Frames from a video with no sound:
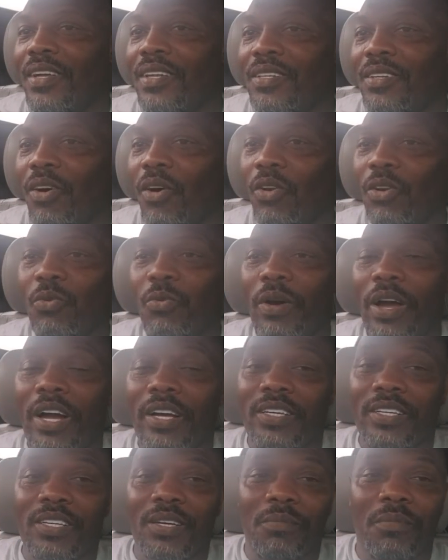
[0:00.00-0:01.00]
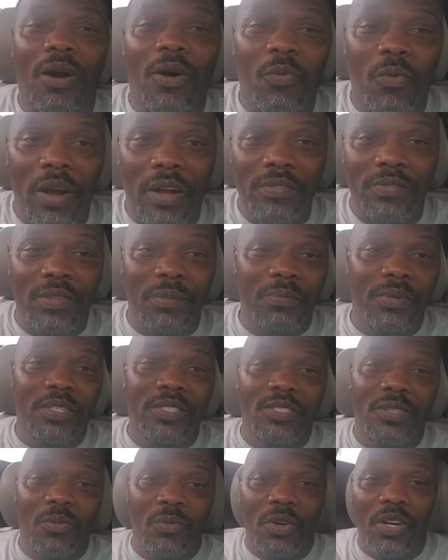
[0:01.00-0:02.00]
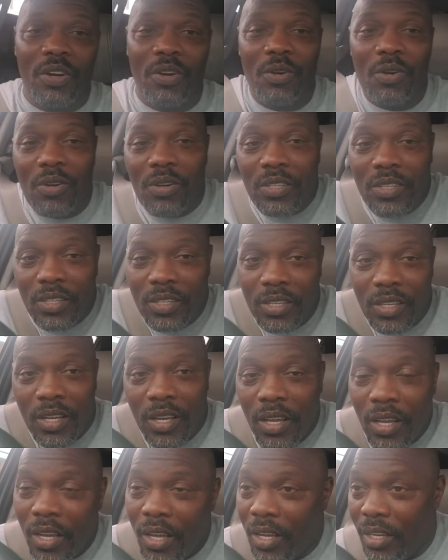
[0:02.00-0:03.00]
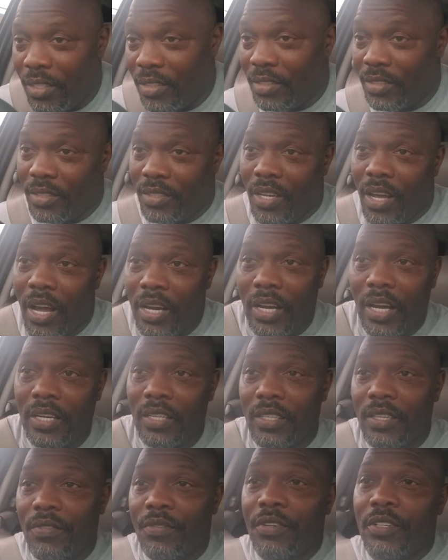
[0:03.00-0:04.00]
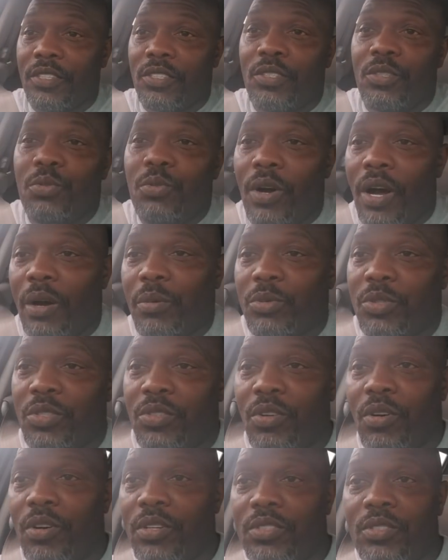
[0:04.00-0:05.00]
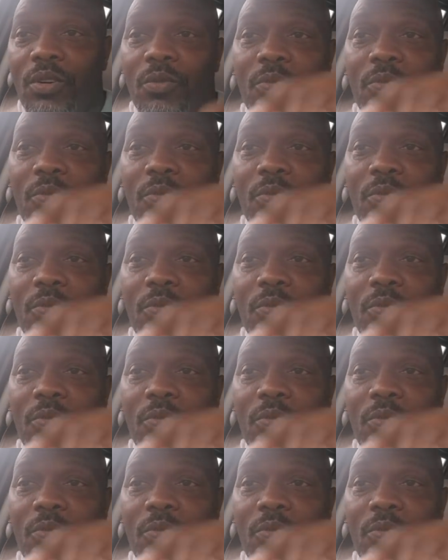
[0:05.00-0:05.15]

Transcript: The only way I can get my wife to be somewhere early is I got to give her a 2-hour start. So